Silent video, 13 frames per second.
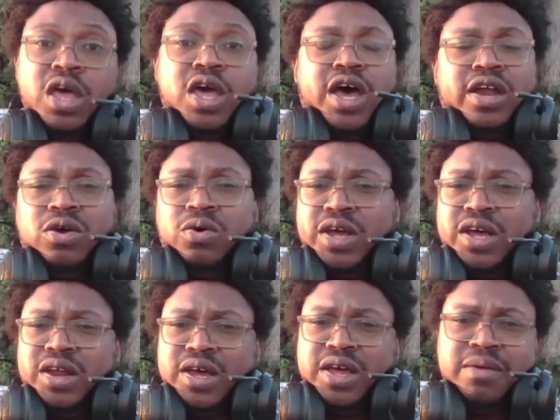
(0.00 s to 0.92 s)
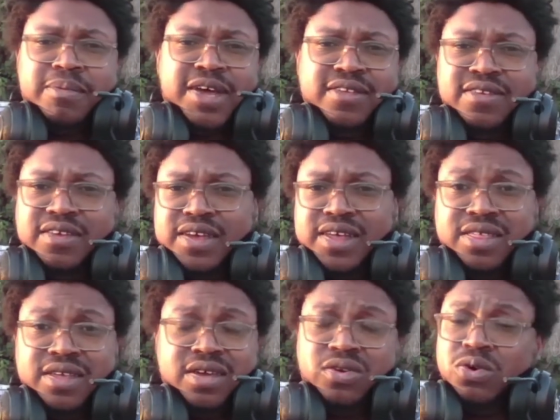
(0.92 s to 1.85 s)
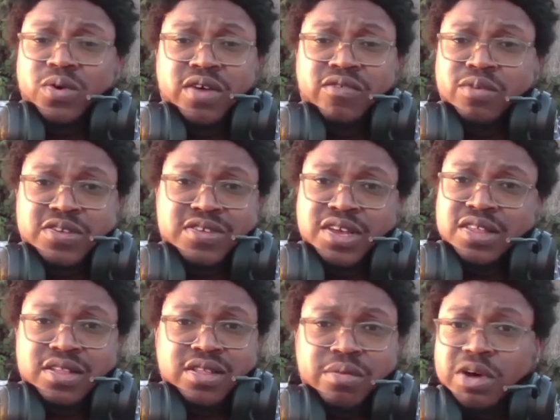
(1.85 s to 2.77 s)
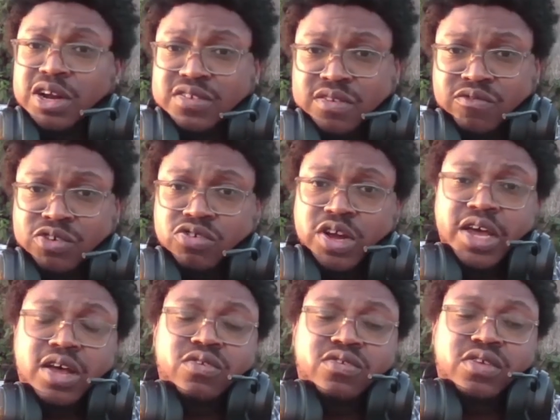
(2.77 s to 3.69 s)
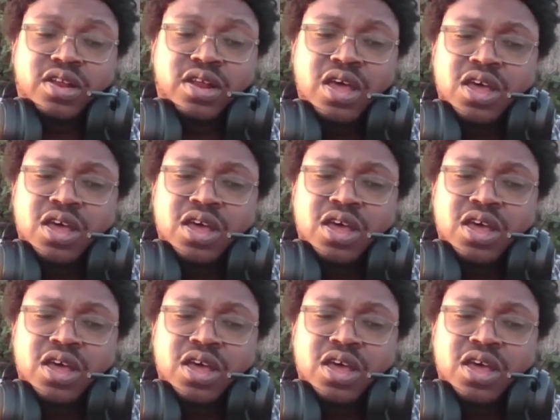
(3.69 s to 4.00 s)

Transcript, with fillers: I know that uh, MIT, I think, or whoever was saying that they brought us in for tryouts and